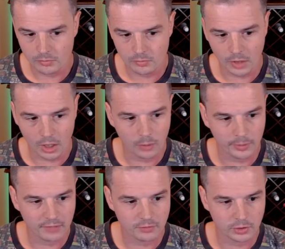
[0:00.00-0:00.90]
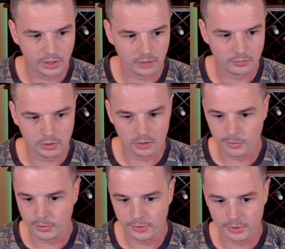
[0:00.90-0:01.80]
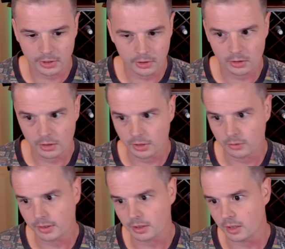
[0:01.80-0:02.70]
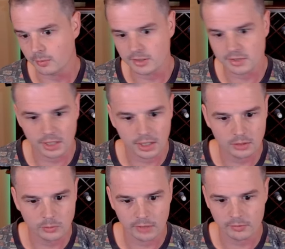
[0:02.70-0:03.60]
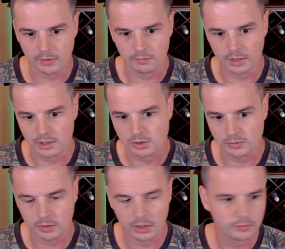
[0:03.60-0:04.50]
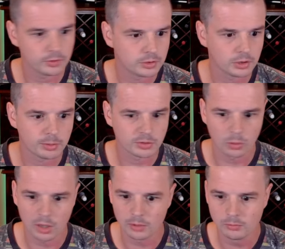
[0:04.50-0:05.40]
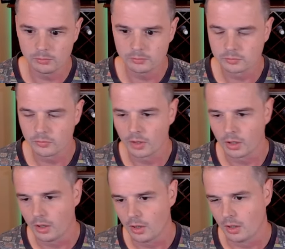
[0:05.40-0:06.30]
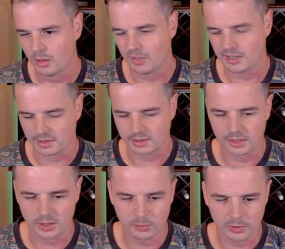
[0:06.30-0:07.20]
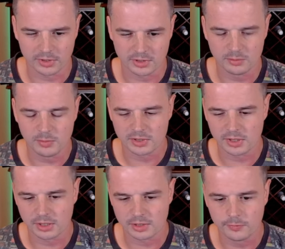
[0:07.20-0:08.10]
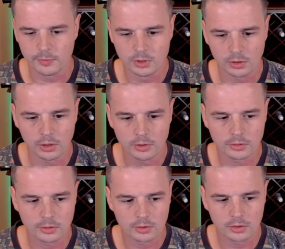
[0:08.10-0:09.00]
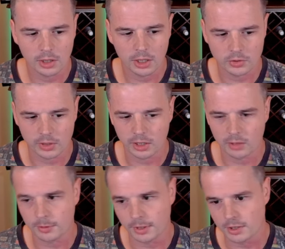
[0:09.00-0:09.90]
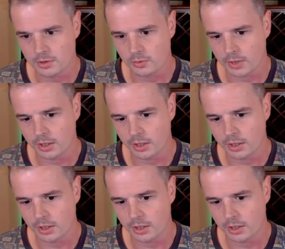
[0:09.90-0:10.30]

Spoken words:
We have good hate for our opponent here. I think we can keep this hand. We have the evasion to fly over the top as well. Basically, what this is missing is Vigilance. Dried Arbor is green.